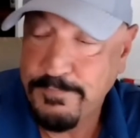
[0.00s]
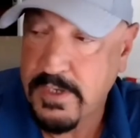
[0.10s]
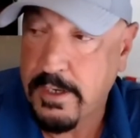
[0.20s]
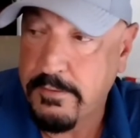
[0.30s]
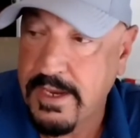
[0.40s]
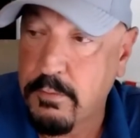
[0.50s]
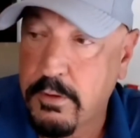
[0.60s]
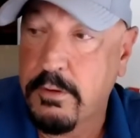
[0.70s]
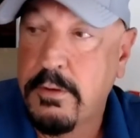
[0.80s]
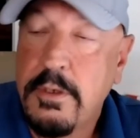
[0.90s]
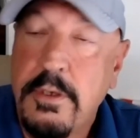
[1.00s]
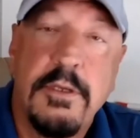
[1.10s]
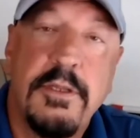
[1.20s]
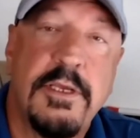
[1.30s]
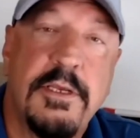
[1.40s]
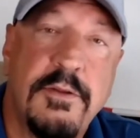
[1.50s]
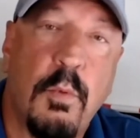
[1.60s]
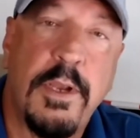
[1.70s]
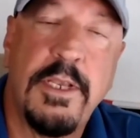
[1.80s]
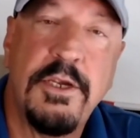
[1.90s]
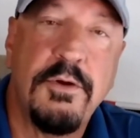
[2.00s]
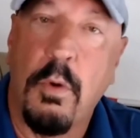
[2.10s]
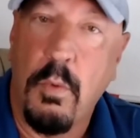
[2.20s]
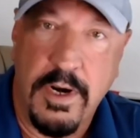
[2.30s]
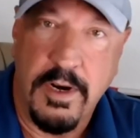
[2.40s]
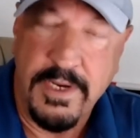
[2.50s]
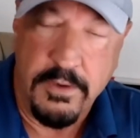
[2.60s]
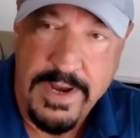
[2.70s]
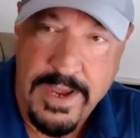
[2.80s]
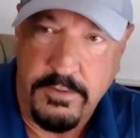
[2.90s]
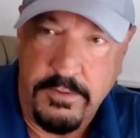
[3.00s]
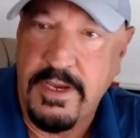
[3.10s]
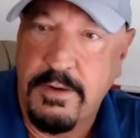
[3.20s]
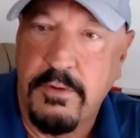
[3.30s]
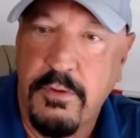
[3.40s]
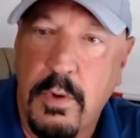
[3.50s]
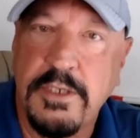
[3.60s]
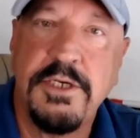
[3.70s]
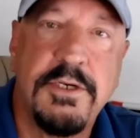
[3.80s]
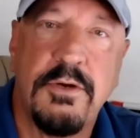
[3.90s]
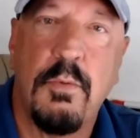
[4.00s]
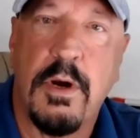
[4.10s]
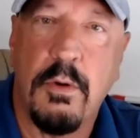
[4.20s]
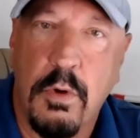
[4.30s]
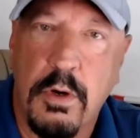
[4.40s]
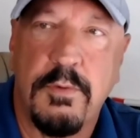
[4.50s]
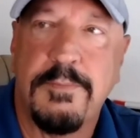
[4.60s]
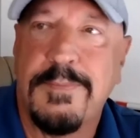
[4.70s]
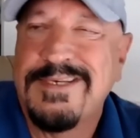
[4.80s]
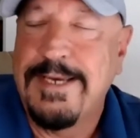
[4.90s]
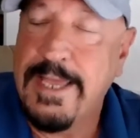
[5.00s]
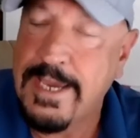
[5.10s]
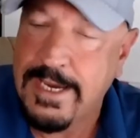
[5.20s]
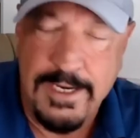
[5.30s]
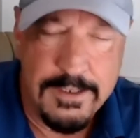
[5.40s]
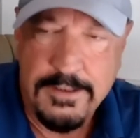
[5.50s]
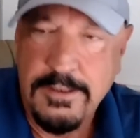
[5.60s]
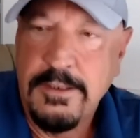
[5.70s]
Uh, they were the, the one that you don't want to be around. They were the one that you didn't want to work with. But today,